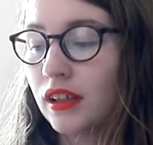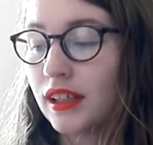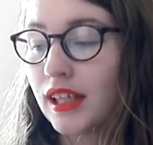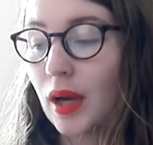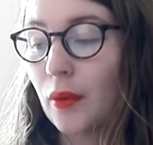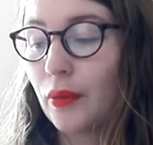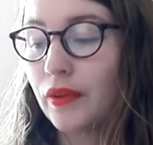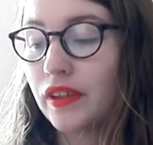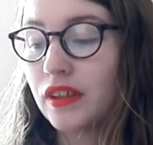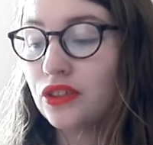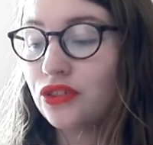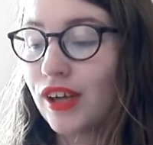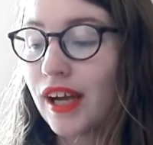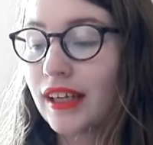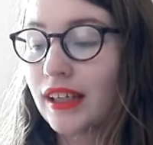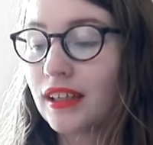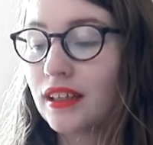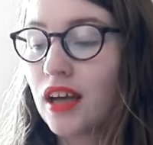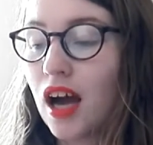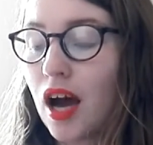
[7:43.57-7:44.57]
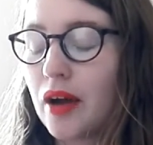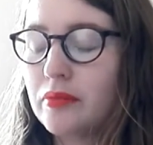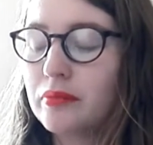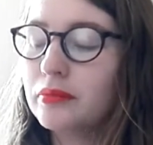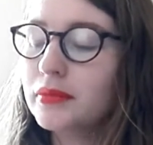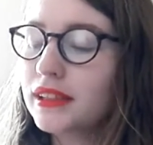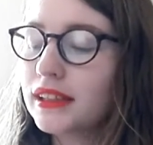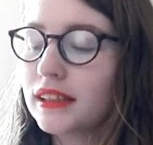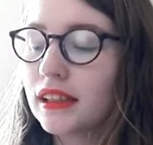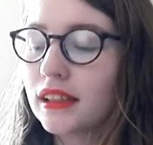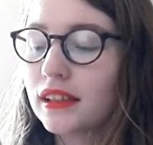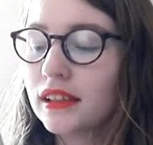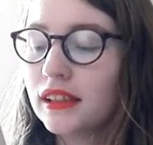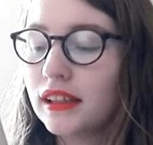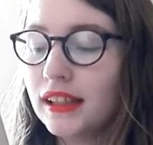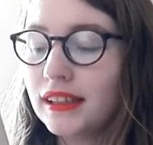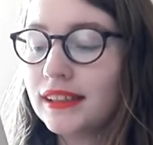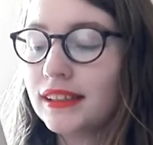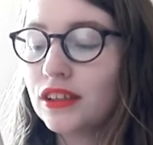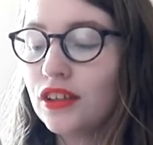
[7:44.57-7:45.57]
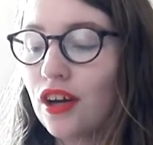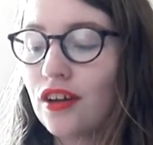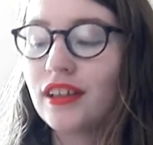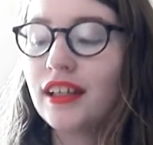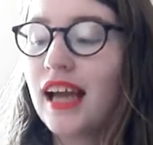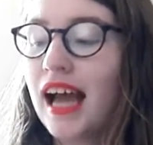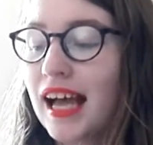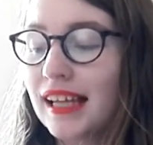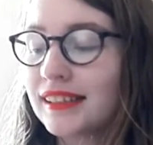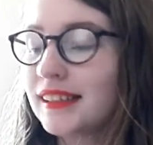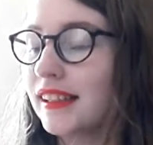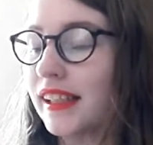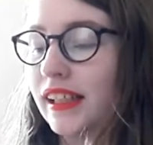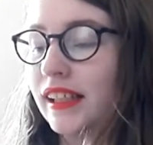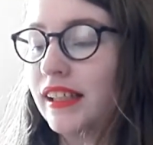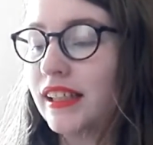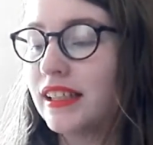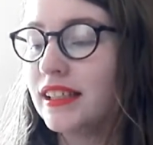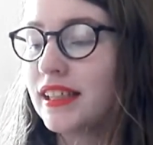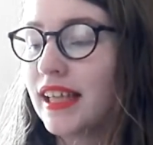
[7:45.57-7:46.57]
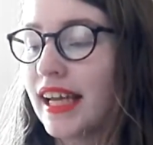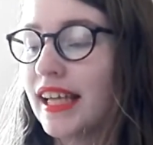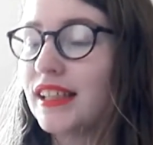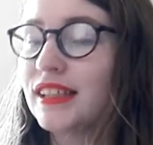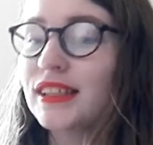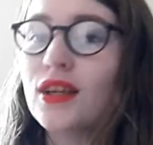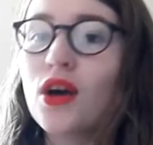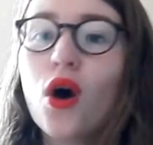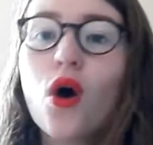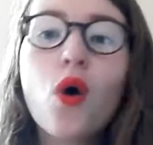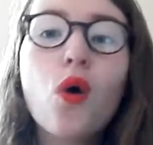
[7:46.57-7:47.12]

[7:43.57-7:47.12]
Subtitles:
Yet when the dragon comes, it's not Cassia he takes.